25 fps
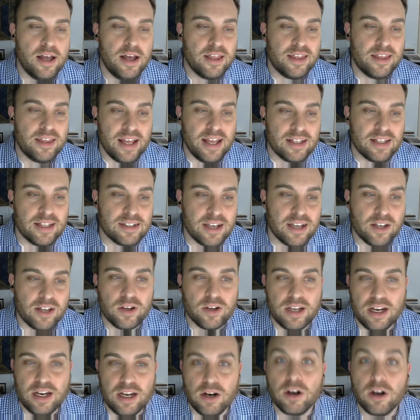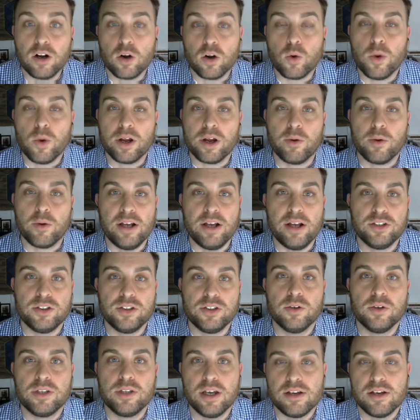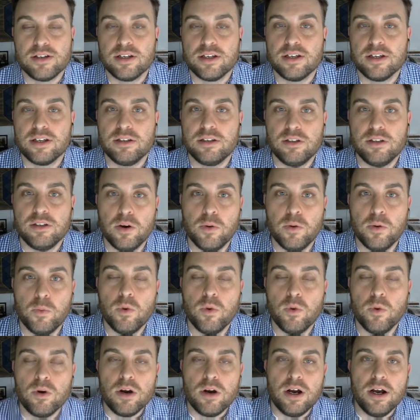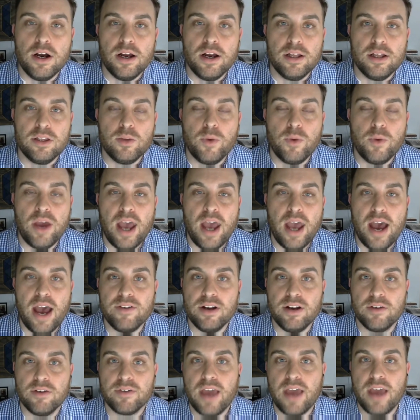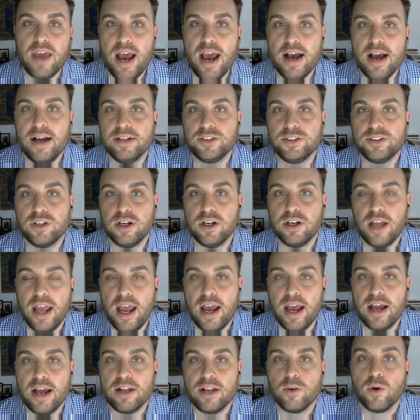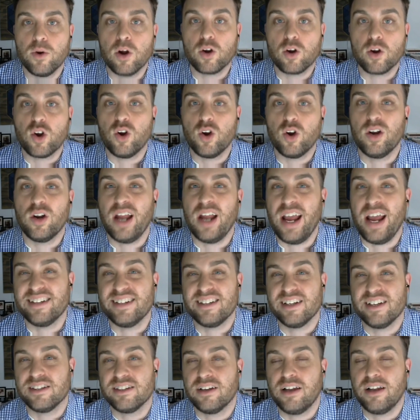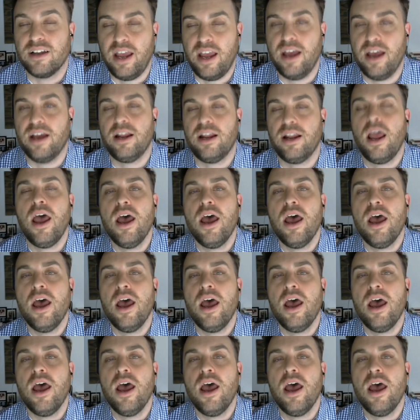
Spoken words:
Things like looking at our quick ratio tells us, do we have enough cash on hand or current assets on hand